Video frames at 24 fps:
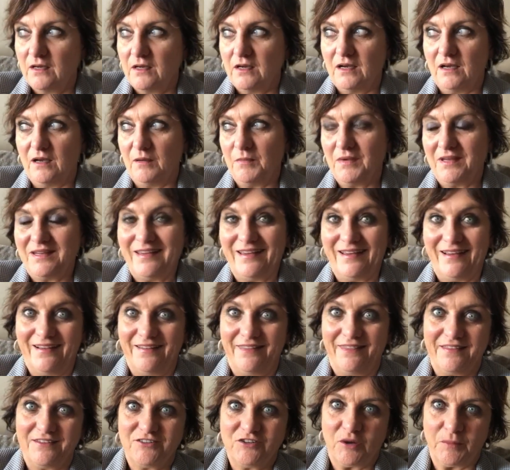um,
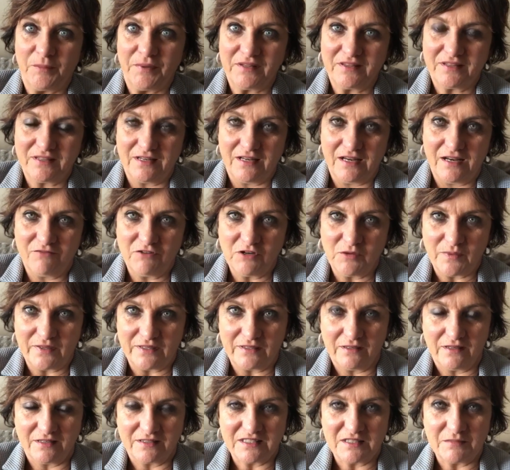yeah, the topic that
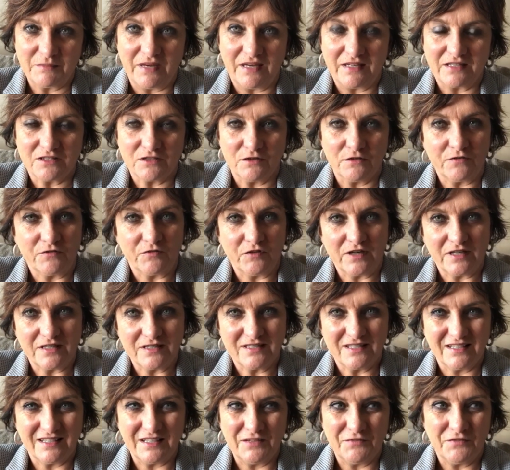everyone likes to make so friggin'
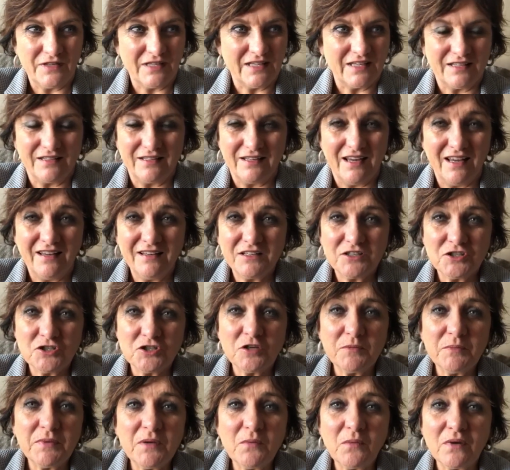significant, and it
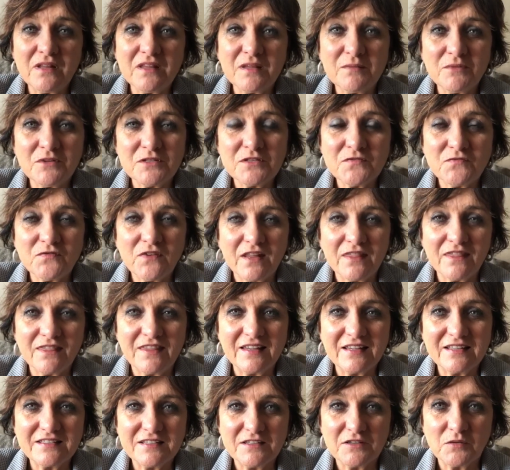should be one of the most fun
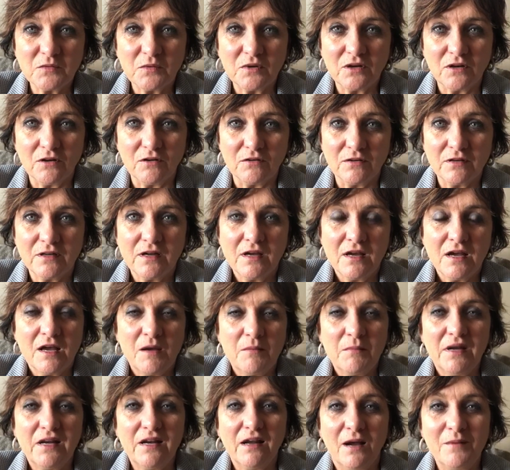things in the world.
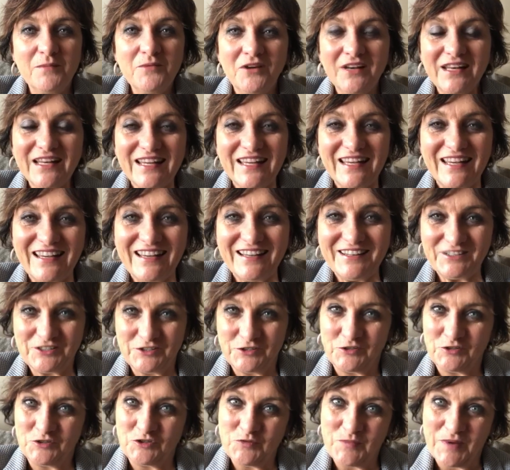But I'm not here to
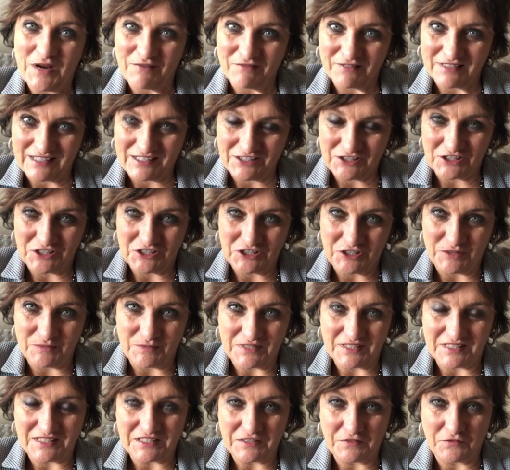talk to you about relationship
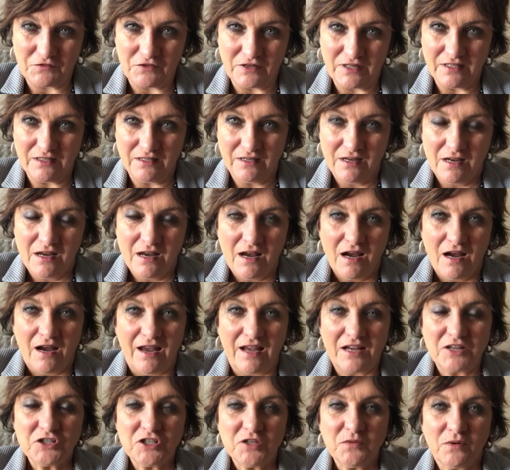done different. I
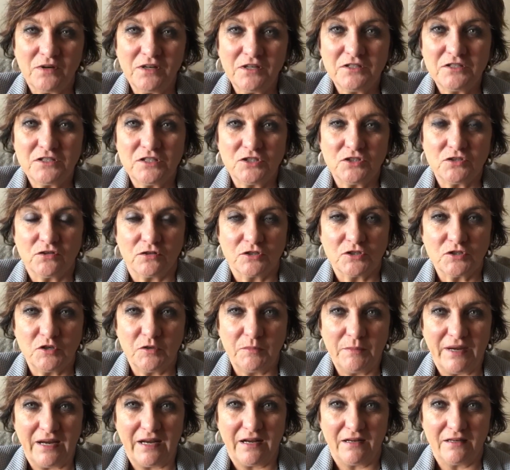actually wanted to talk to
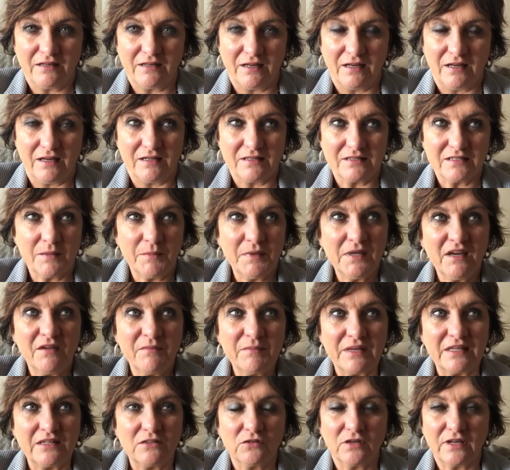you about uh, something
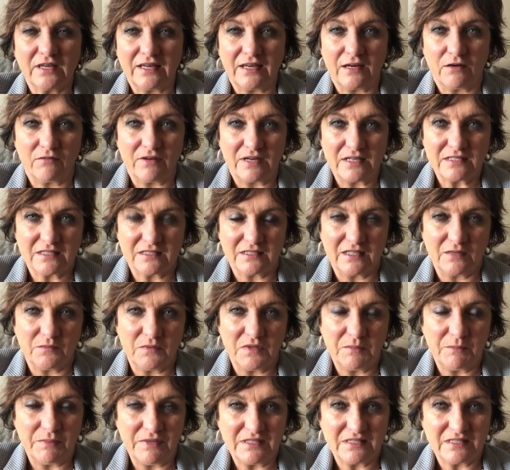I've been looking at recently
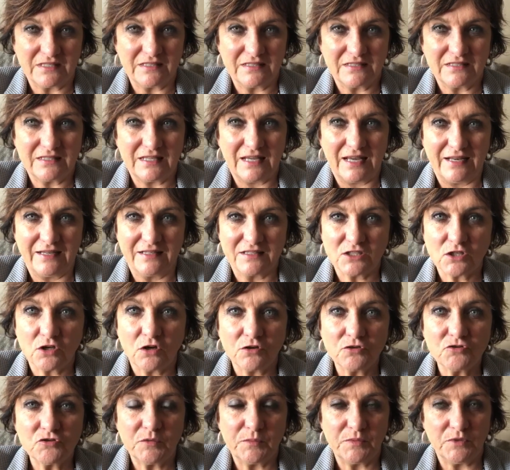with business, and it's
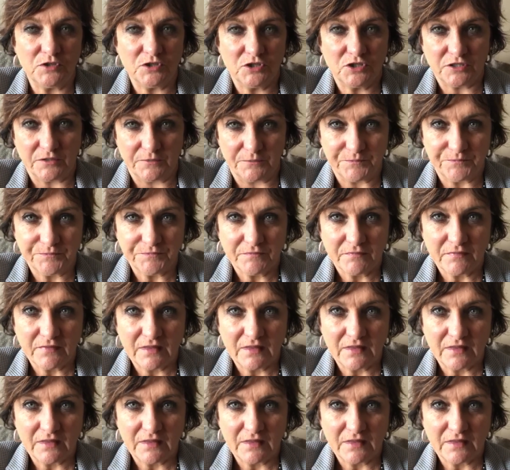contribution.